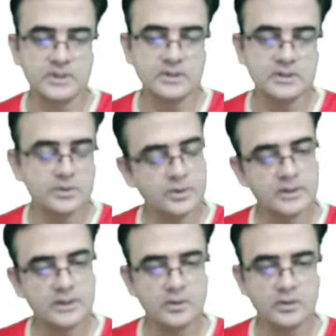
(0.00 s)
During
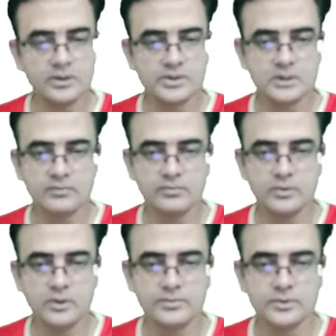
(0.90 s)
the elongation, they
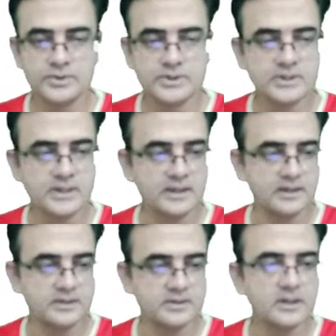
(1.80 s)
fall off. So this is correct
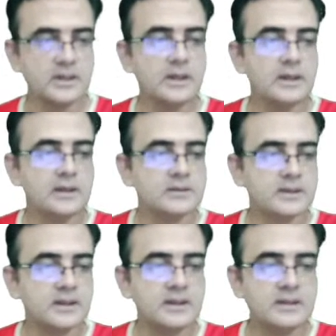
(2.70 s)
answer.
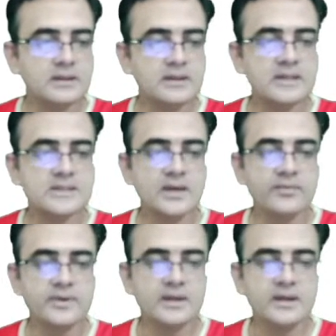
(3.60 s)
Second, increase
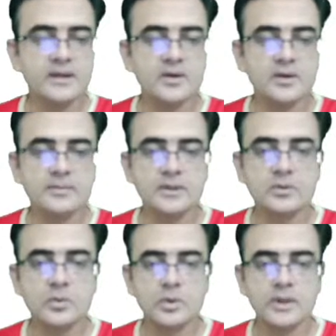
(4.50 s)
affinity of the
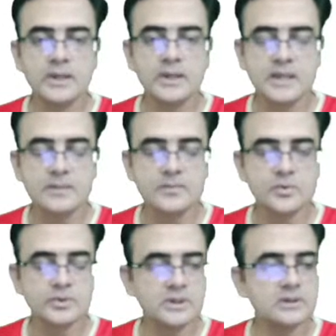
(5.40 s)
core enzyme
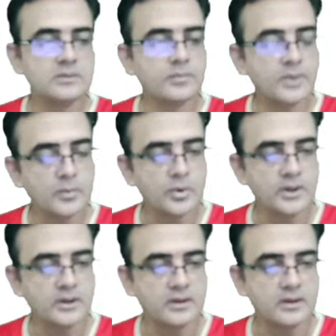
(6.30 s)
to the
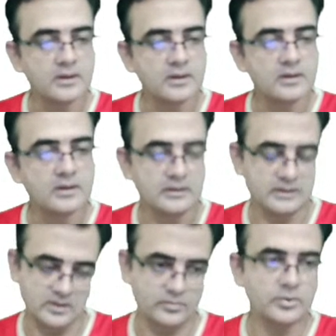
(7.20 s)
promoter.
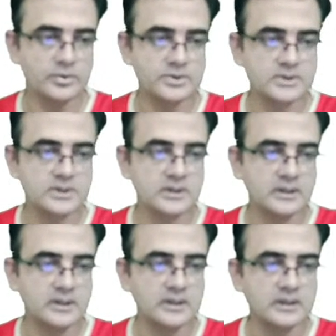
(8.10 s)
Yeah, of course,
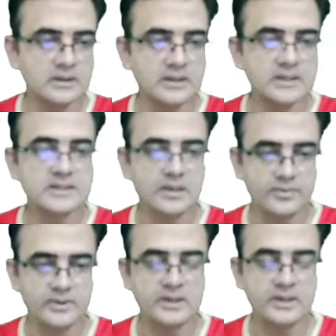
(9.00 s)
increase
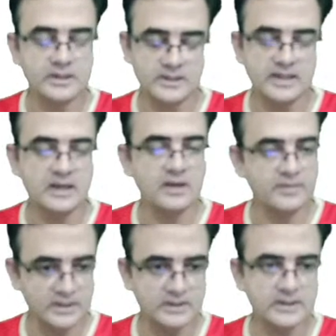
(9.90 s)
affinity. They are having
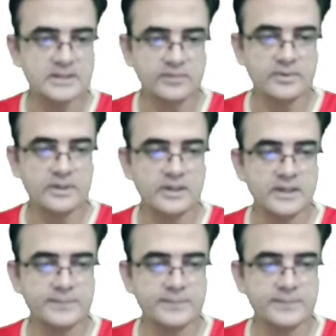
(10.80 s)
increased affinity